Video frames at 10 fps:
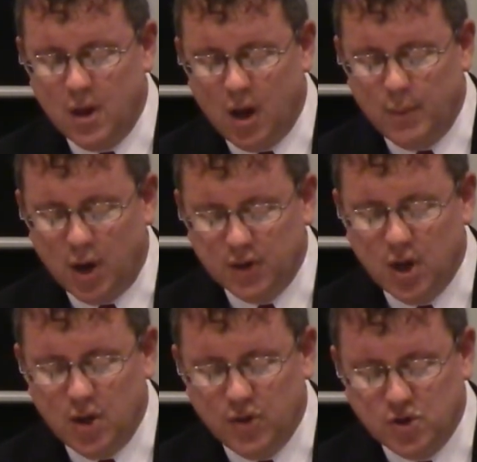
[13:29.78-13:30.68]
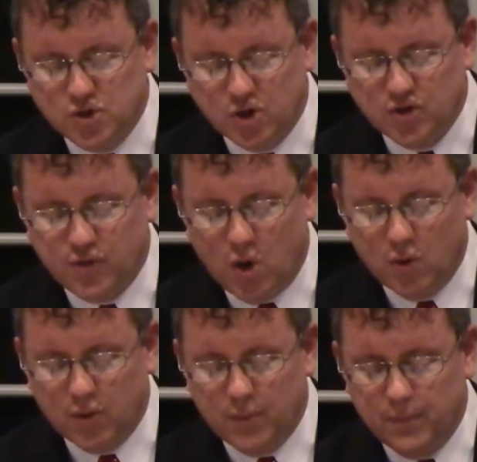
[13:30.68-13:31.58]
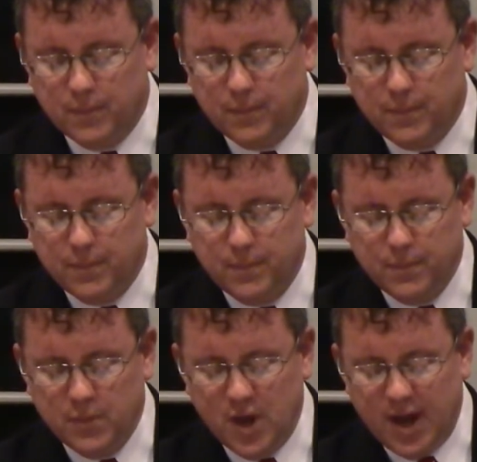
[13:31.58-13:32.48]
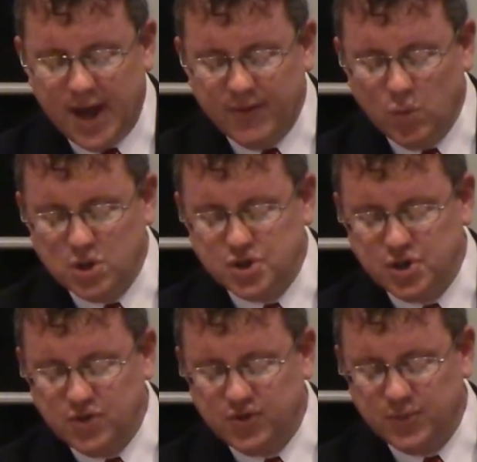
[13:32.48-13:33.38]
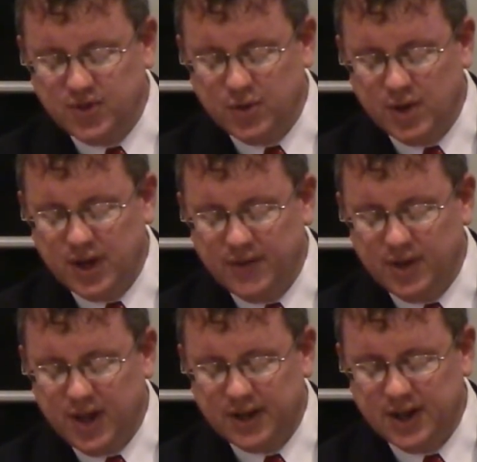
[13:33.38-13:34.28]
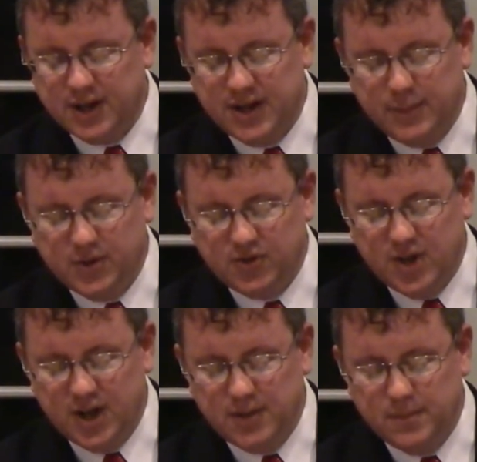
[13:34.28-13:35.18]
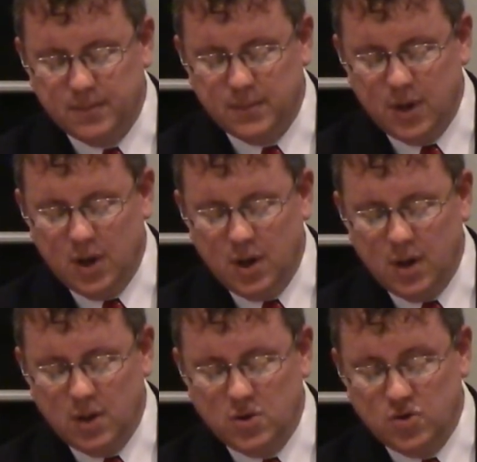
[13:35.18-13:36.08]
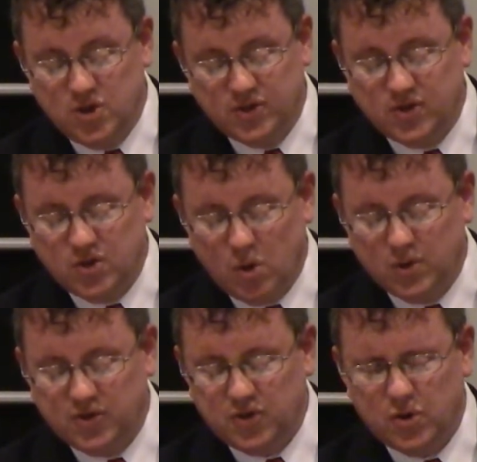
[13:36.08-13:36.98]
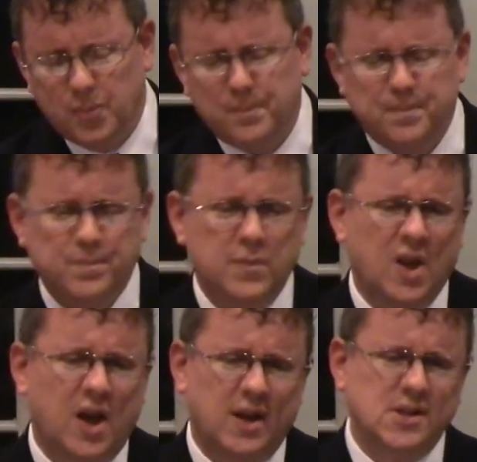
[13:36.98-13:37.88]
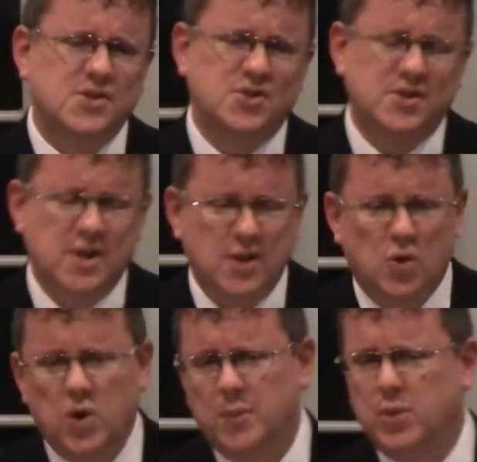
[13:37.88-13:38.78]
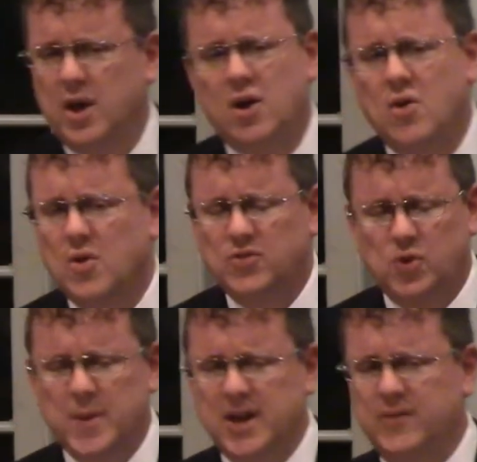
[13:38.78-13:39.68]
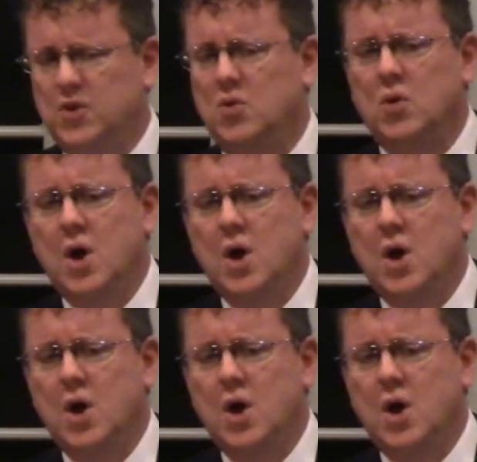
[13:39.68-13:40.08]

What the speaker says: among the church folk. Everyone should do some secret giving like Nicodemus did. Jesus told us to. And this is just another quick plug, although so many of you